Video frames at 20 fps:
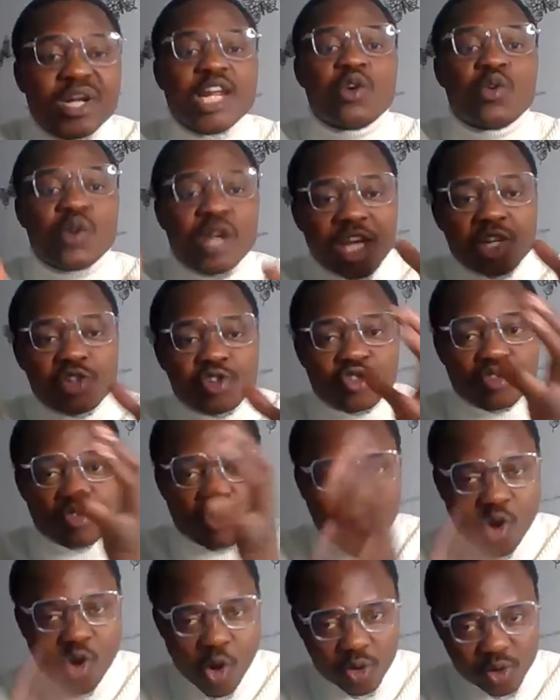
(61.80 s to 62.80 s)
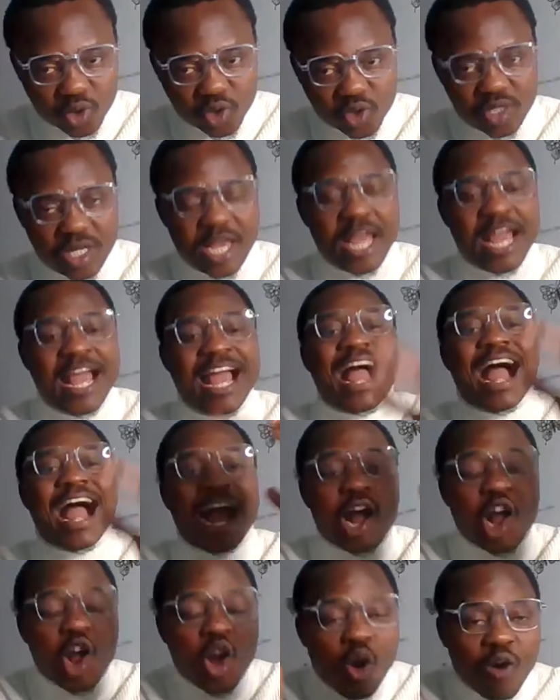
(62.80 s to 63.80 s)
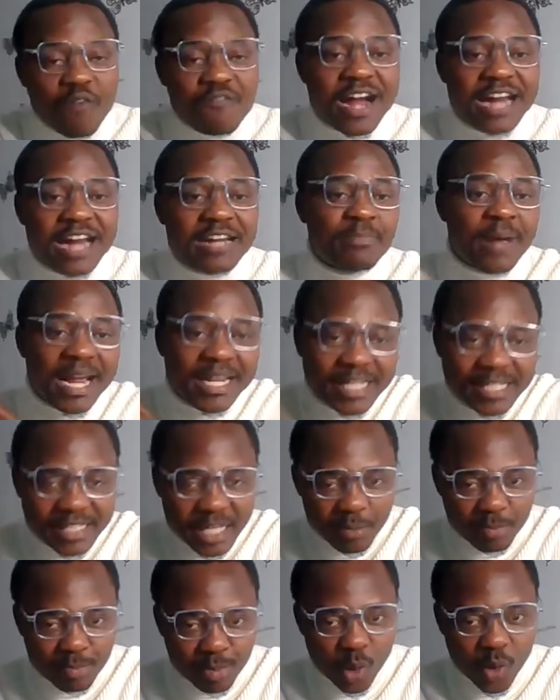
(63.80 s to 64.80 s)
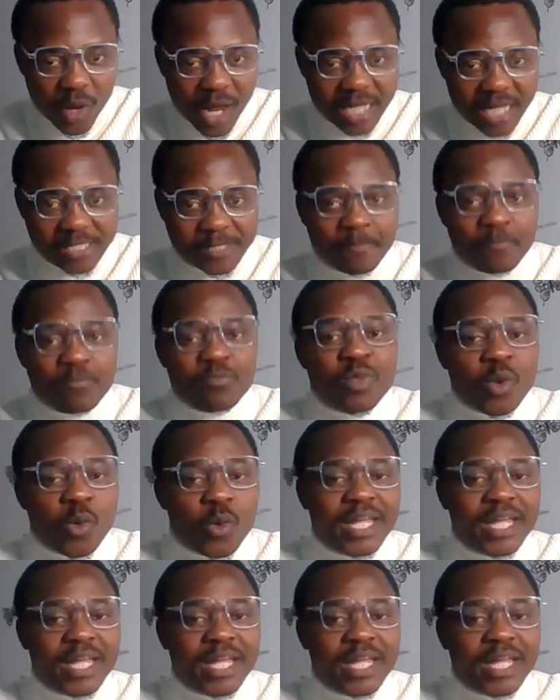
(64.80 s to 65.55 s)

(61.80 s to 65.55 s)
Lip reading: relocation costs are covered by these employers.